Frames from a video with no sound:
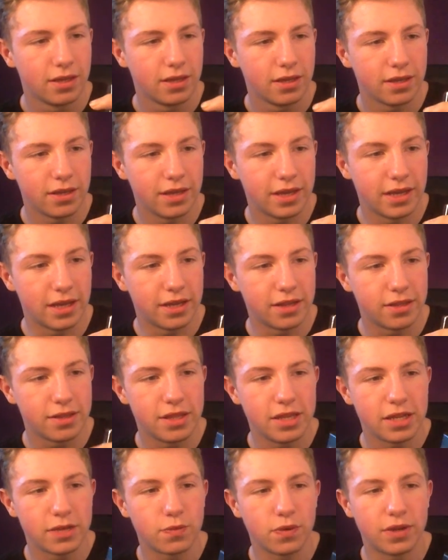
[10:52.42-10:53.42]
yeah,
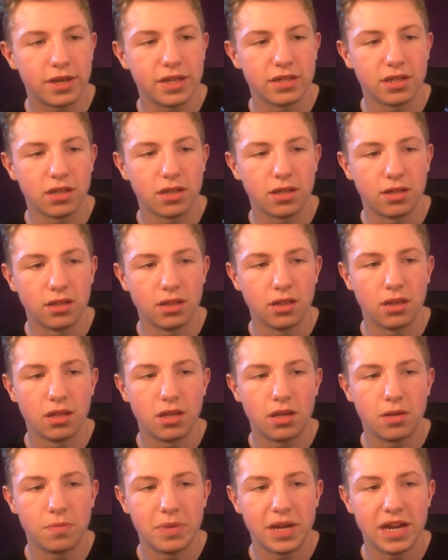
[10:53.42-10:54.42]
this one is a
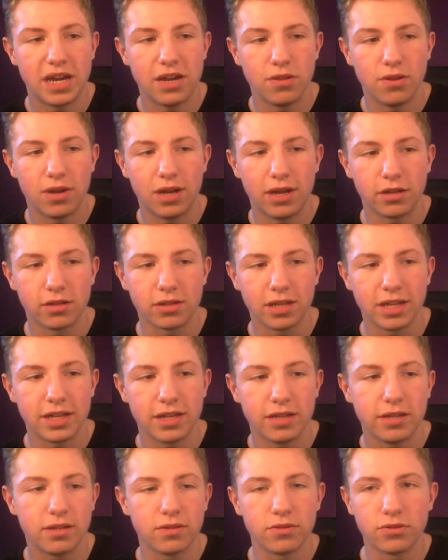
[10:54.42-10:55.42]
lot better though. I just let it
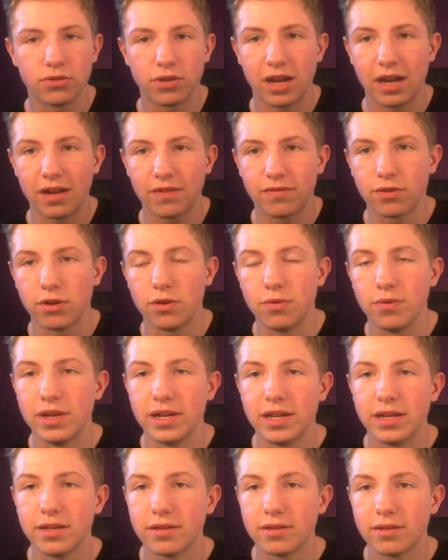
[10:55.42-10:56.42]
dry through and
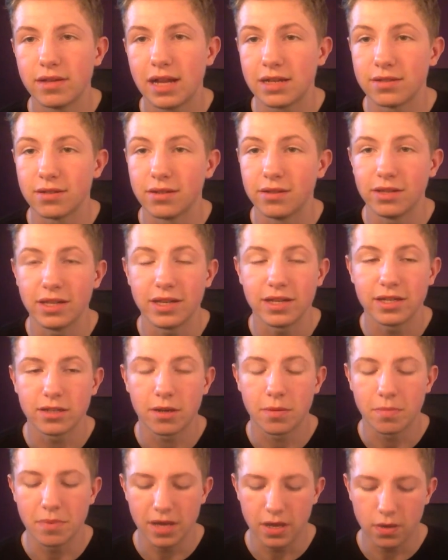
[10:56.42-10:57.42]
it hasn't leaked
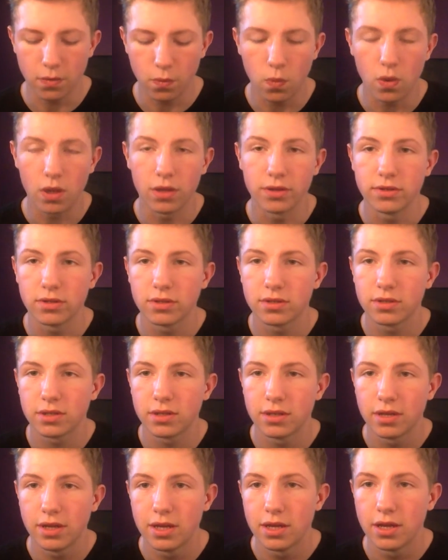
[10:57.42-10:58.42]
on me once.
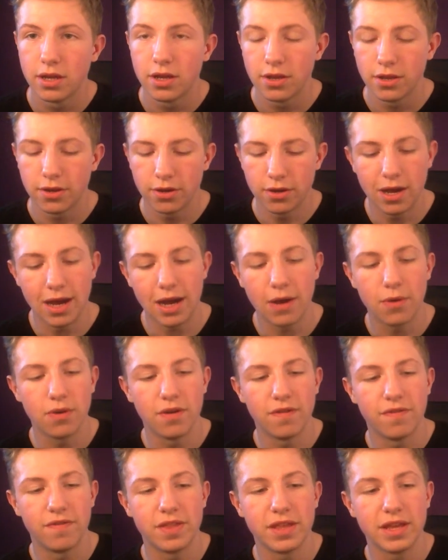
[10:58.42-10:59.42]
Not out
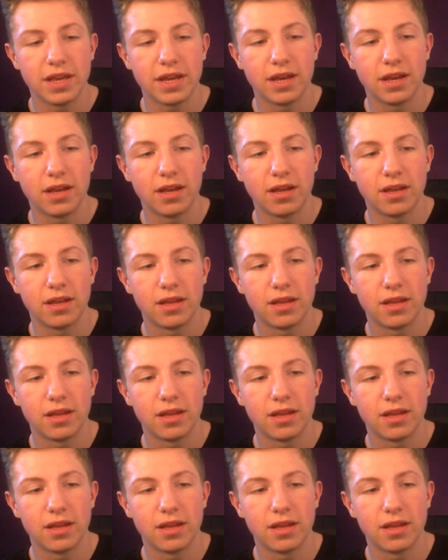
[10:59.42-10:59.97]
of the